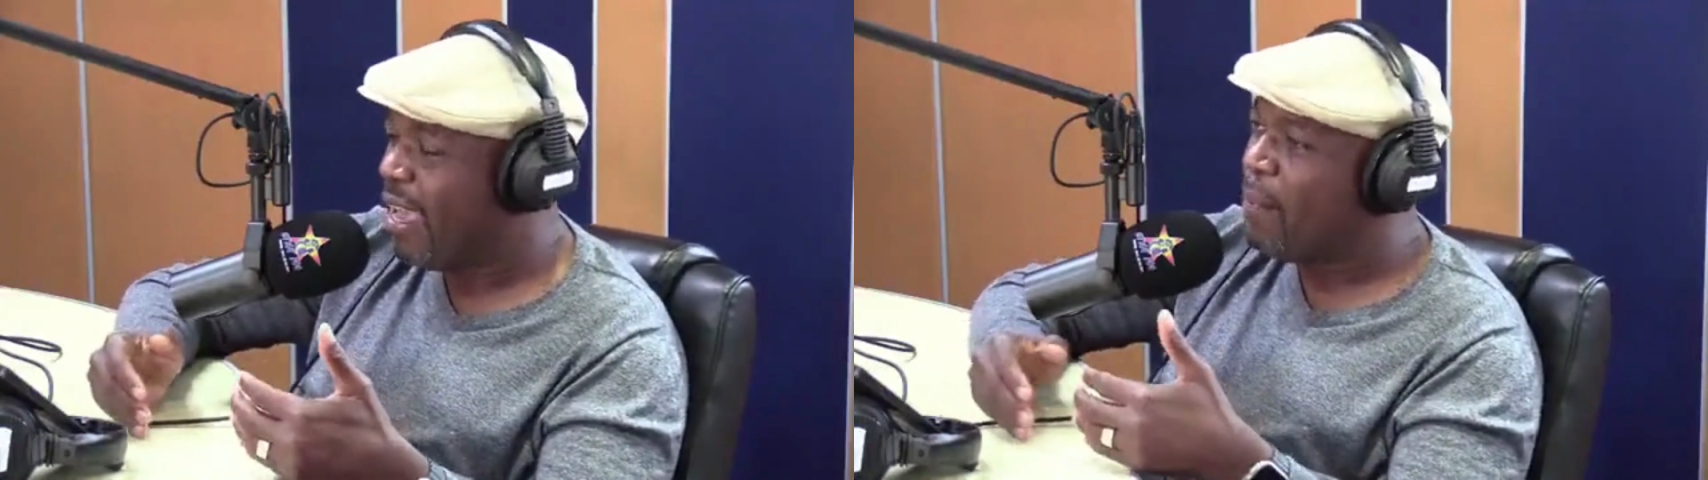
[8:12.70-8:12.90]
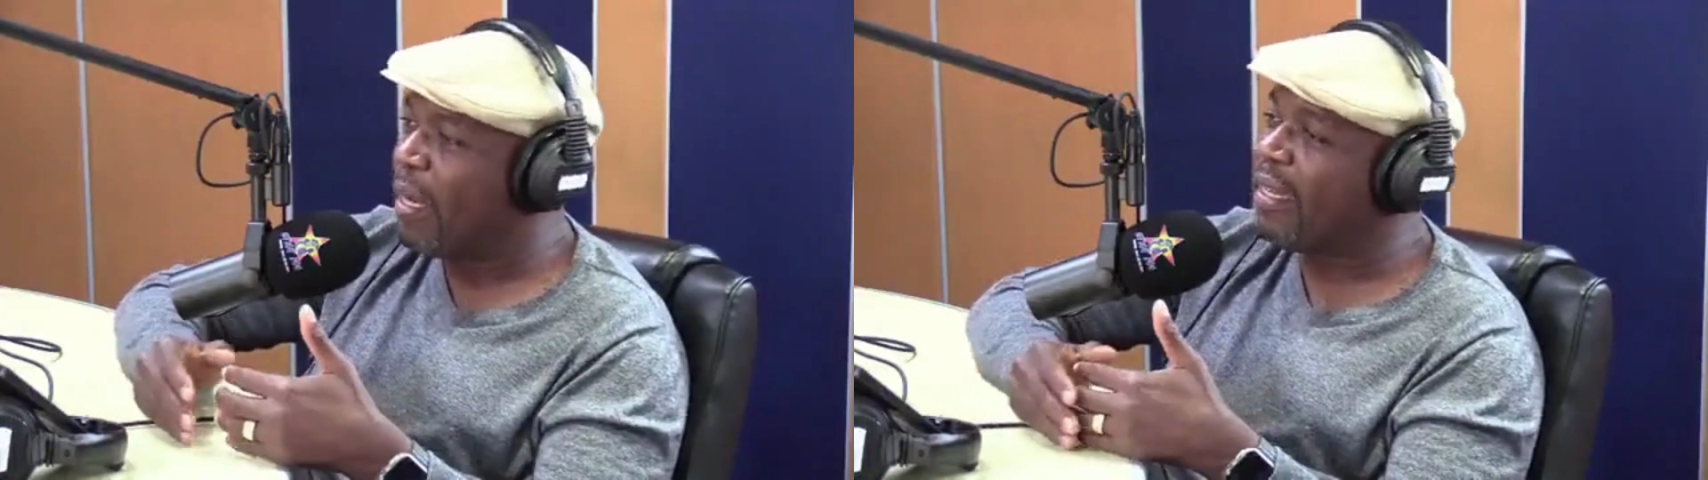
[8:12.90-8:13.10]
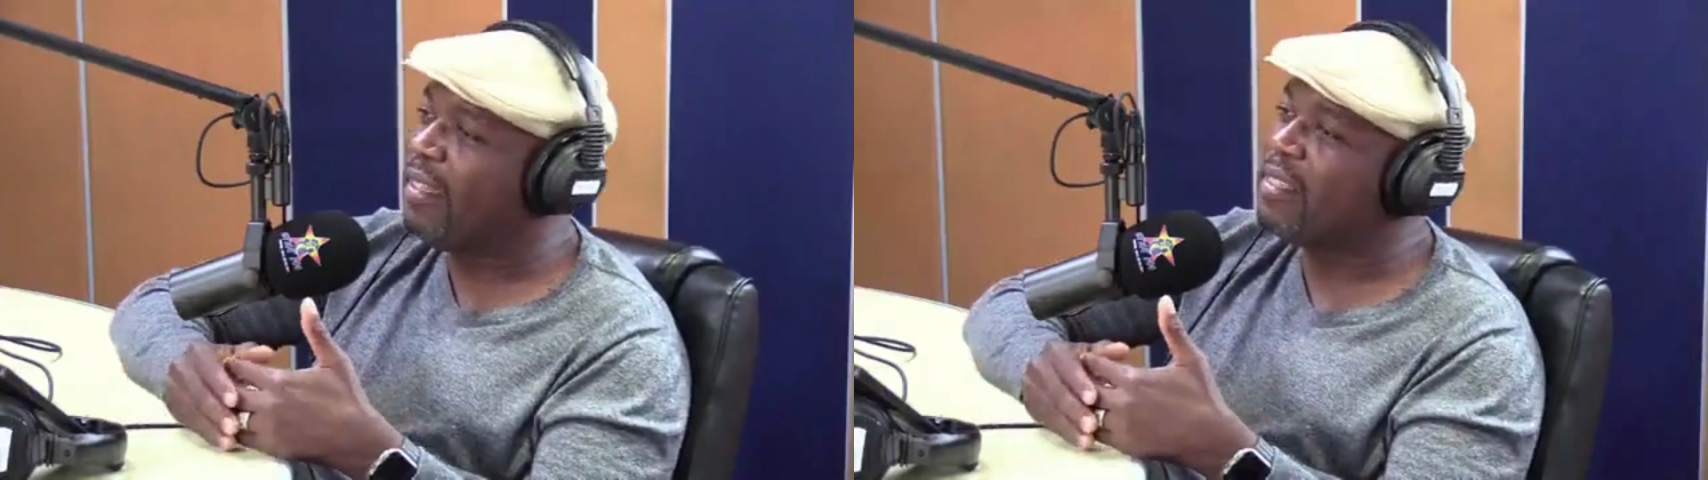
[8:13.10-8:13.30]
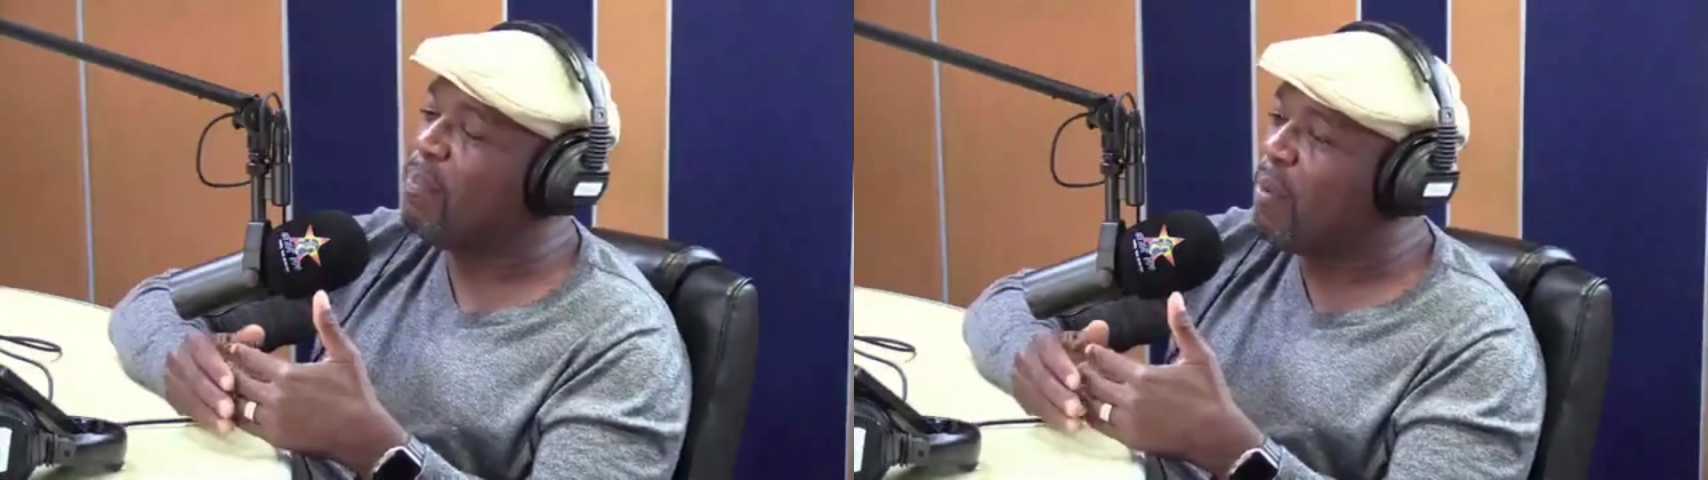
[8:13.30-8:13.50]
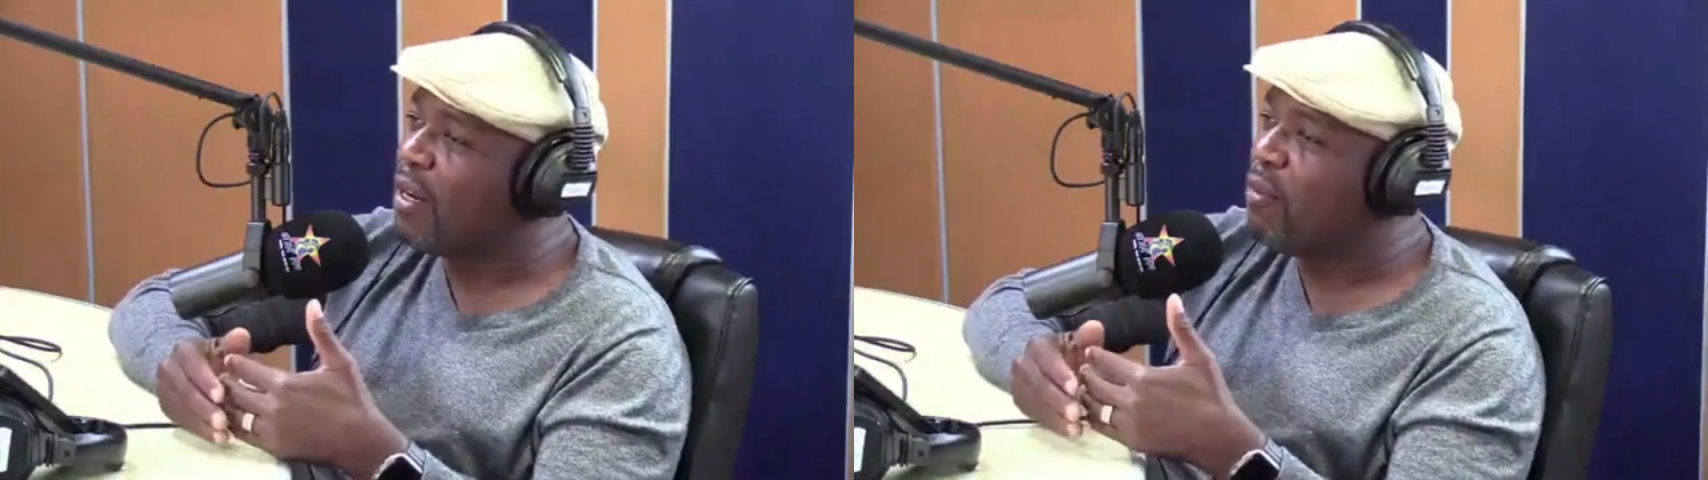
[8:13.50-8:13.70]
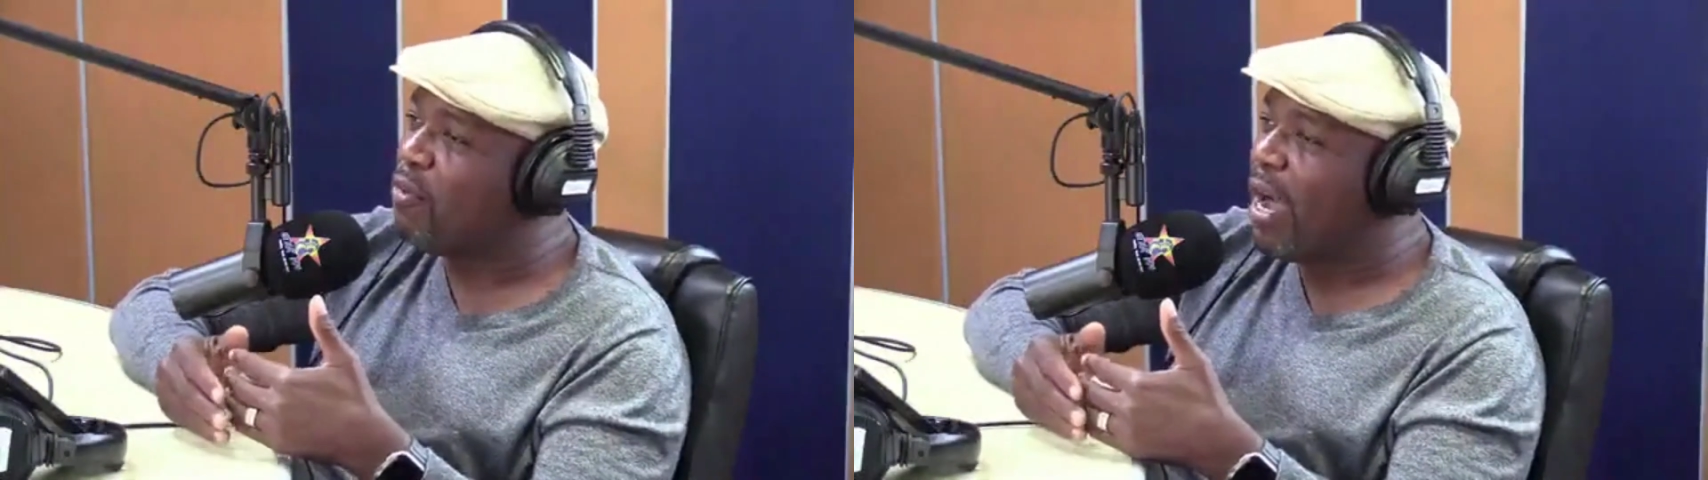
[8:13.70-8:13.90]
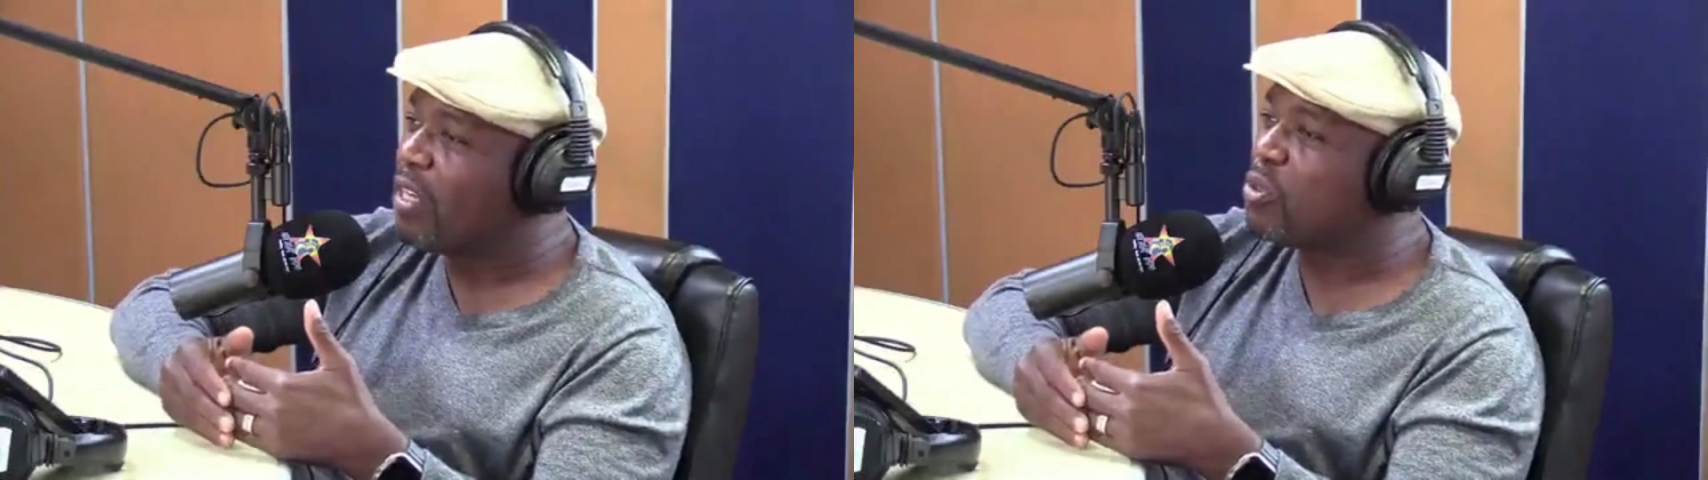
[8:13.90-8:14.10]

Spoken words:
But it's important for us